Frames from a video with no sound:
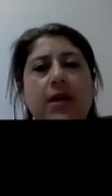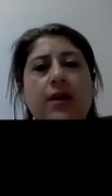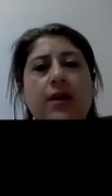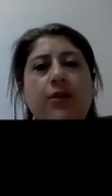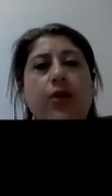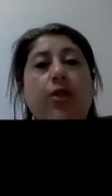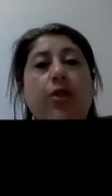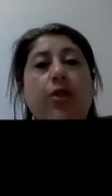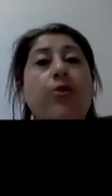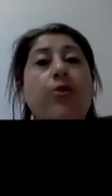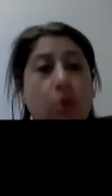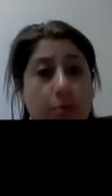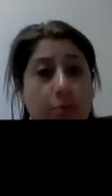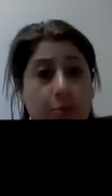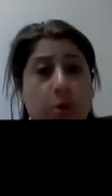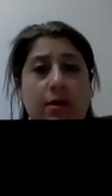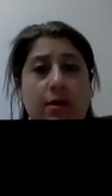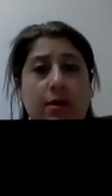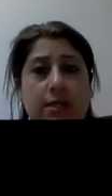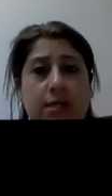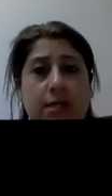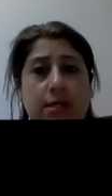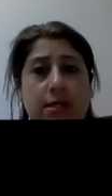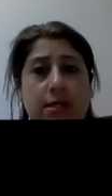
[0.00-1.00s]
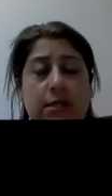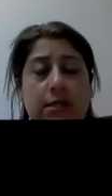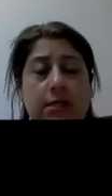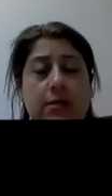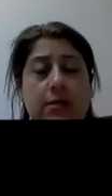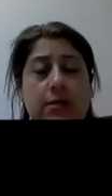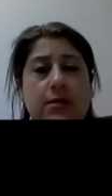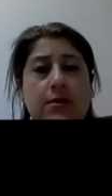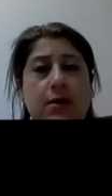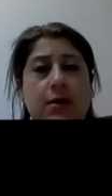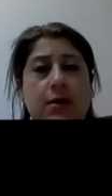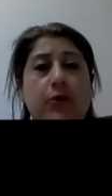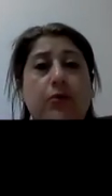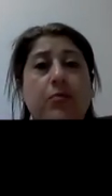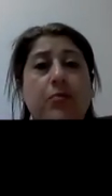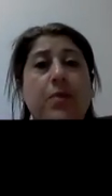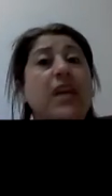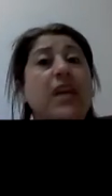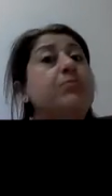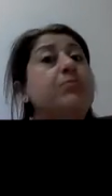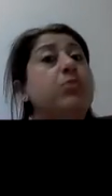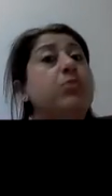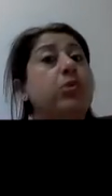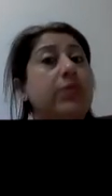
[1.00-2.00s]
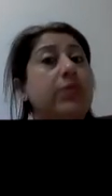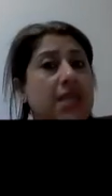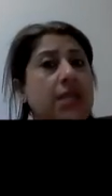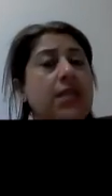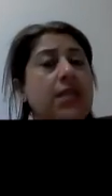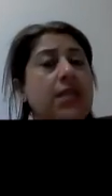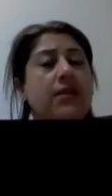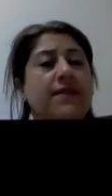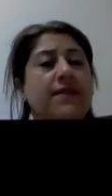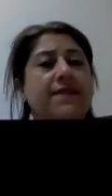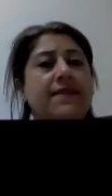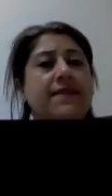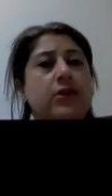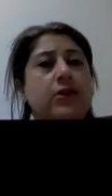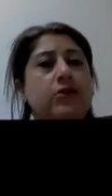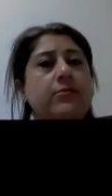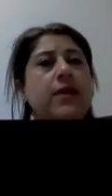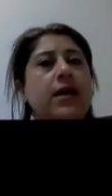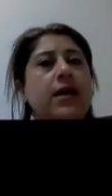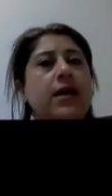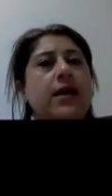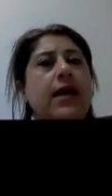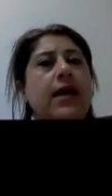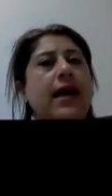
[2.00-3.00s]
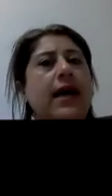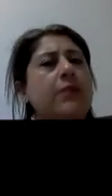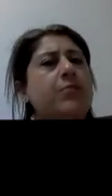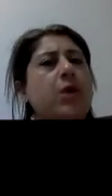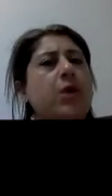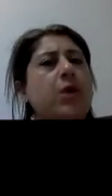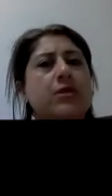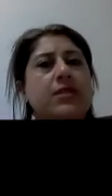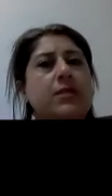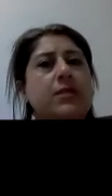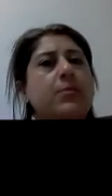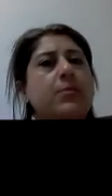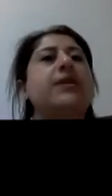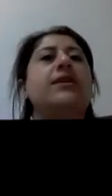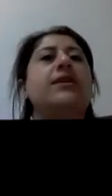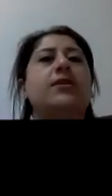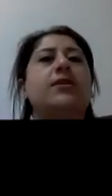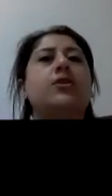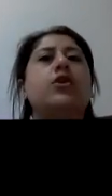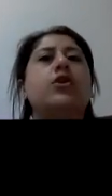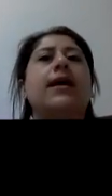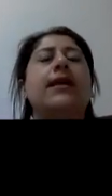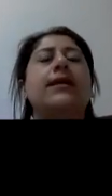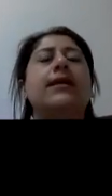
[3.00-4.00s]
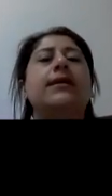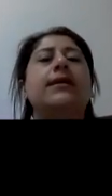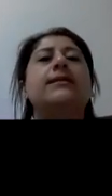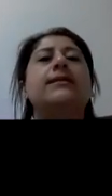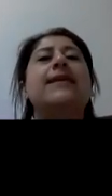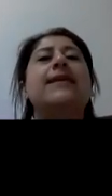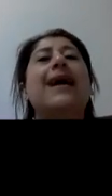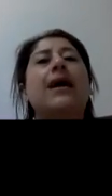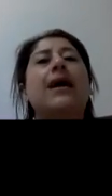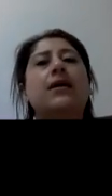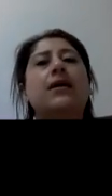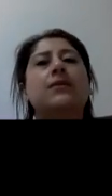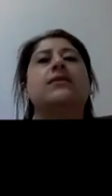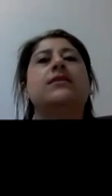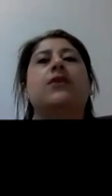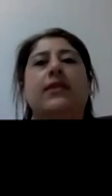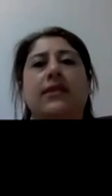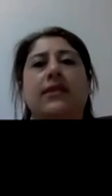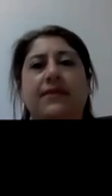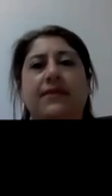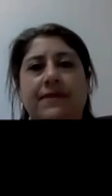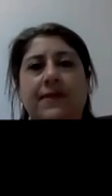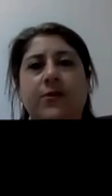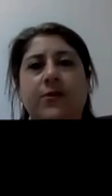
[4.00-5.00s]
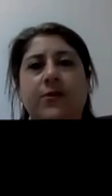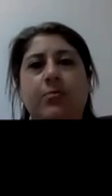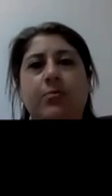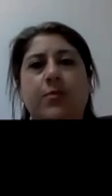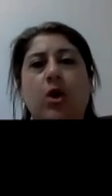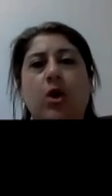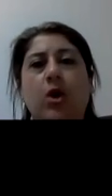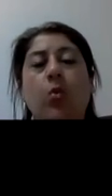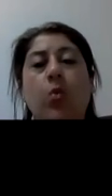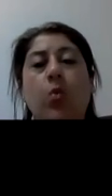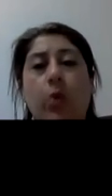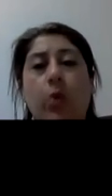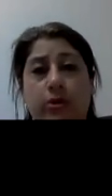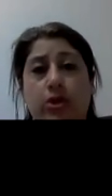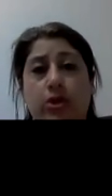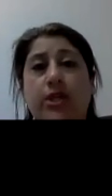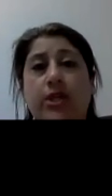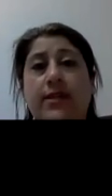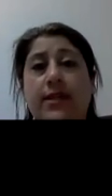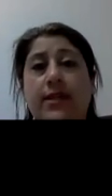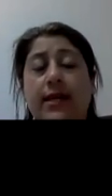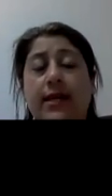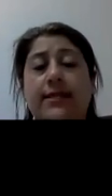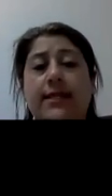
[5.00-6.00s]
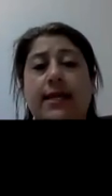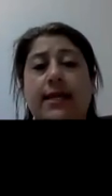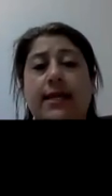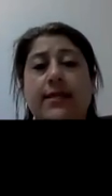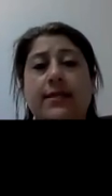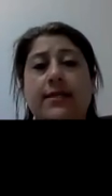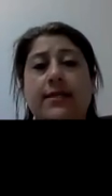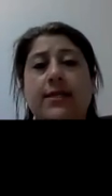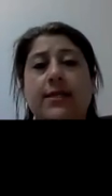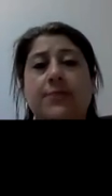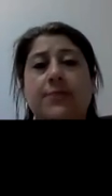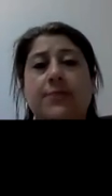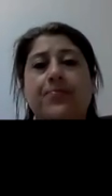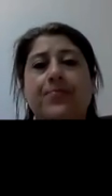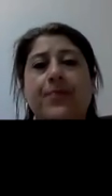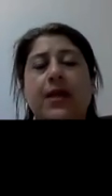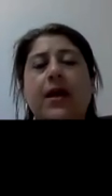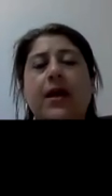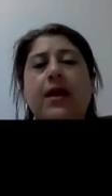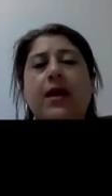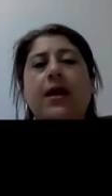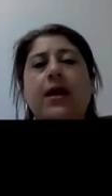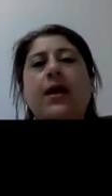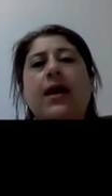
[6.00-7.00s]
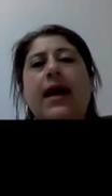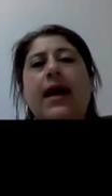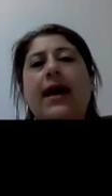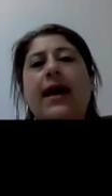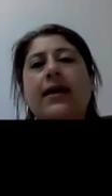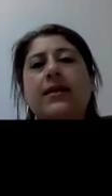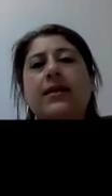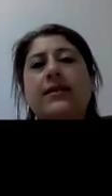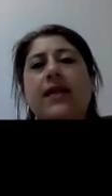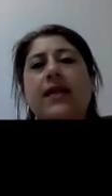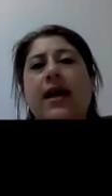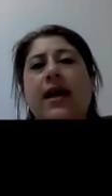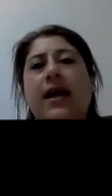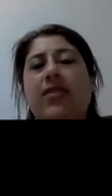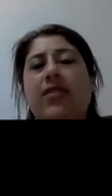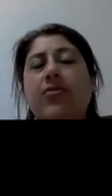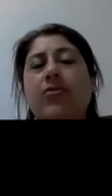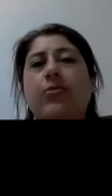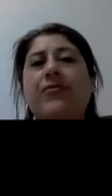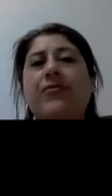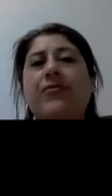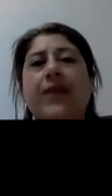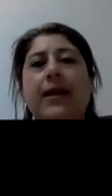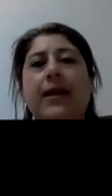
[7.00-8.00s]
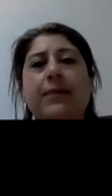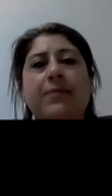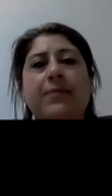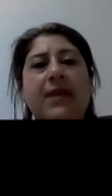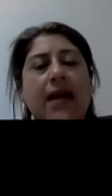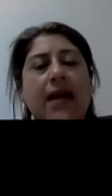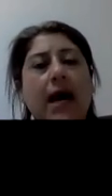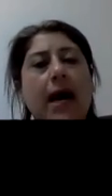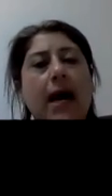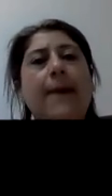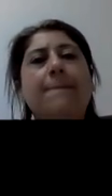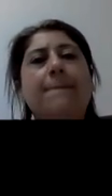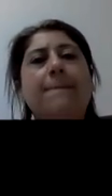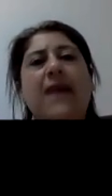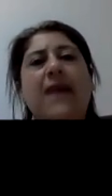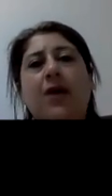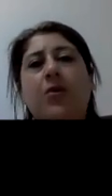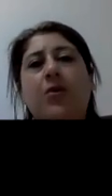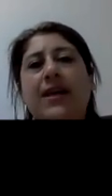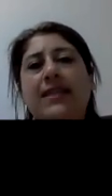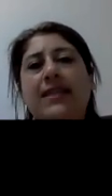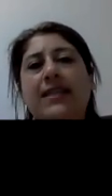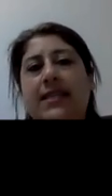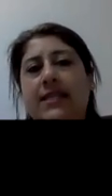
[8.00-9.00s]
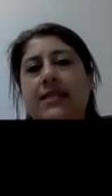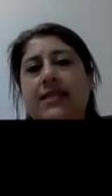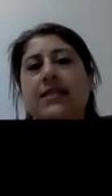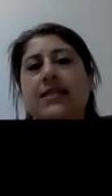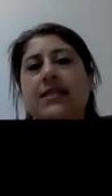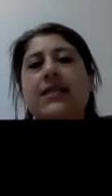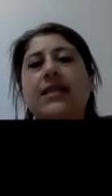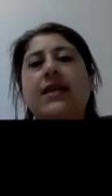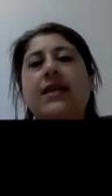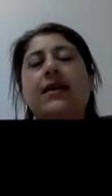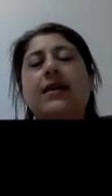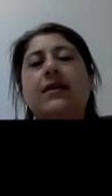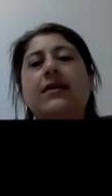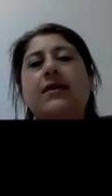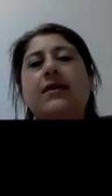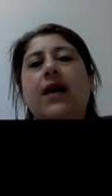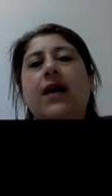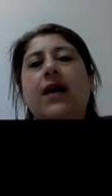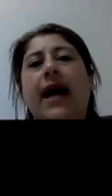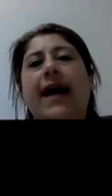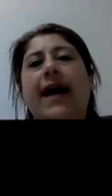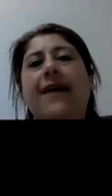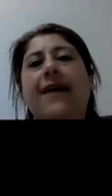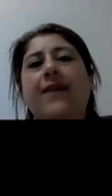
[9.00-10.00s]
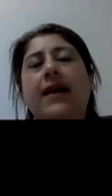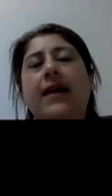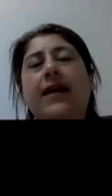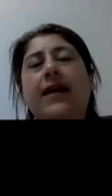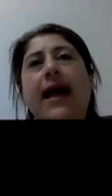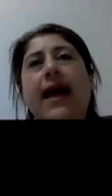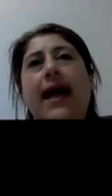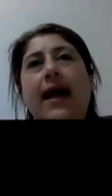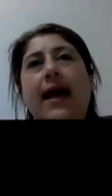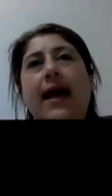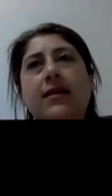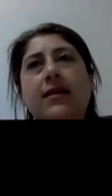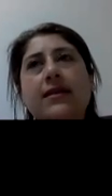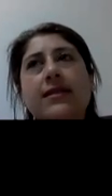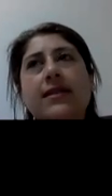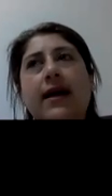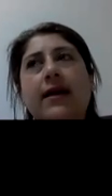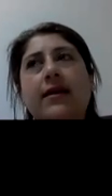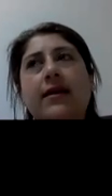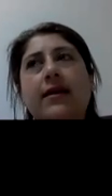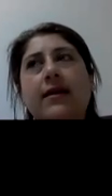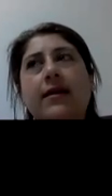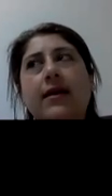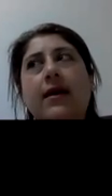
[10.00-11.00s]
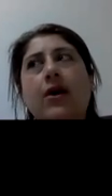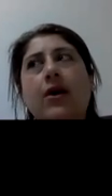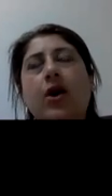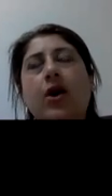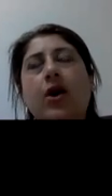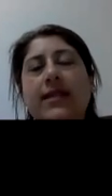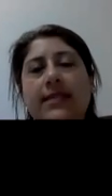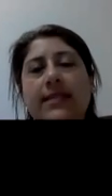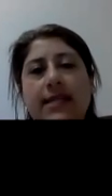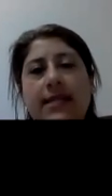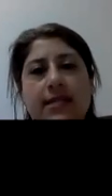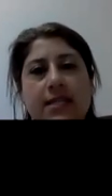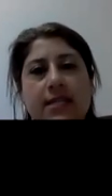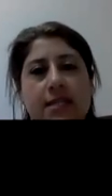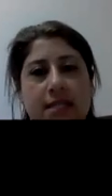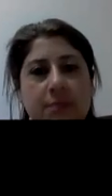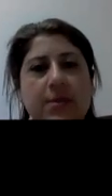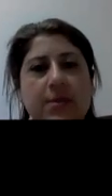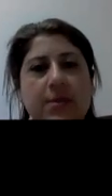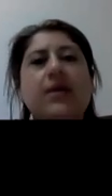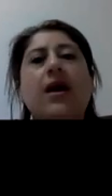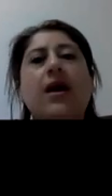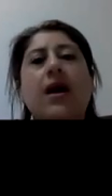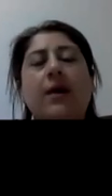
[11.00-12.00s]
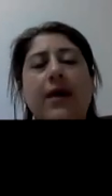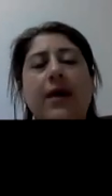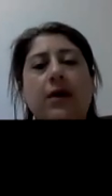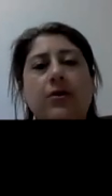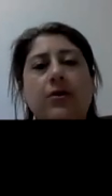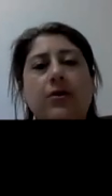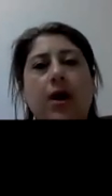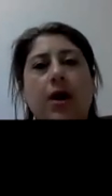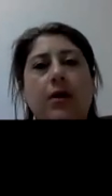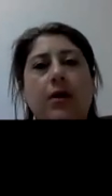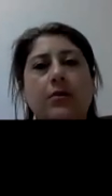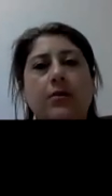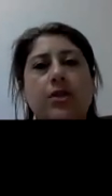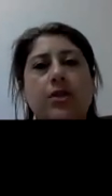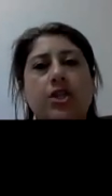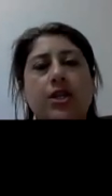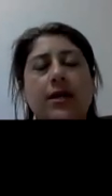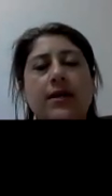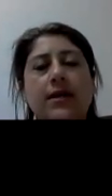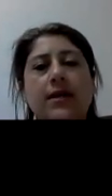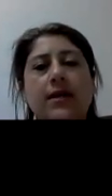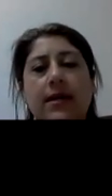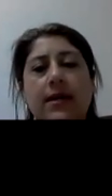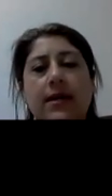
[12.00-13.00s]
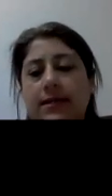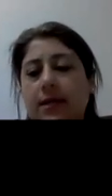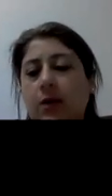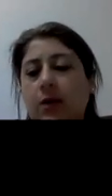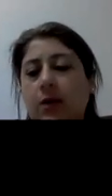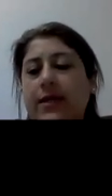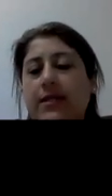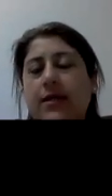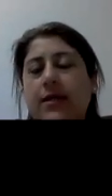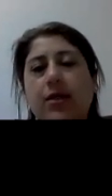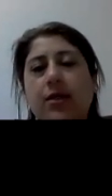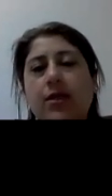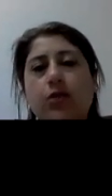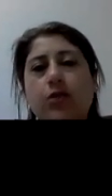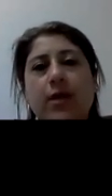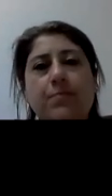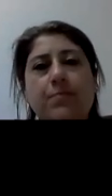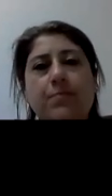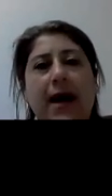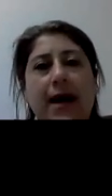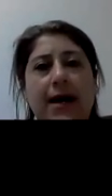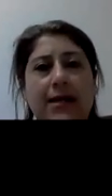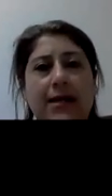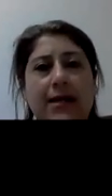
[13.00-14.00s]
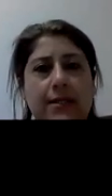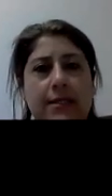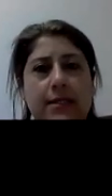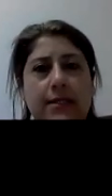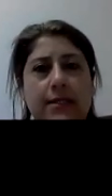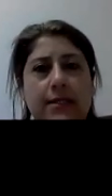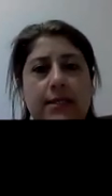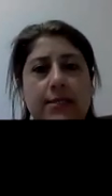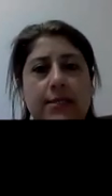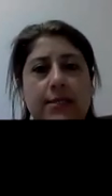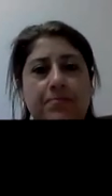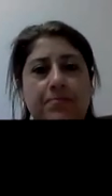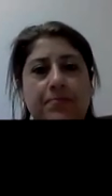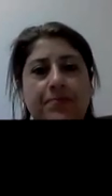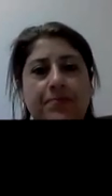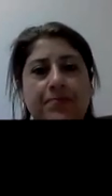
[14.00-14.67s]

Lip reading: the thought processes of people in the film and possibly Australians outside the film watching that text? How does that thought then become our identity? And then how does that identity become our culture? So it's a three-part system.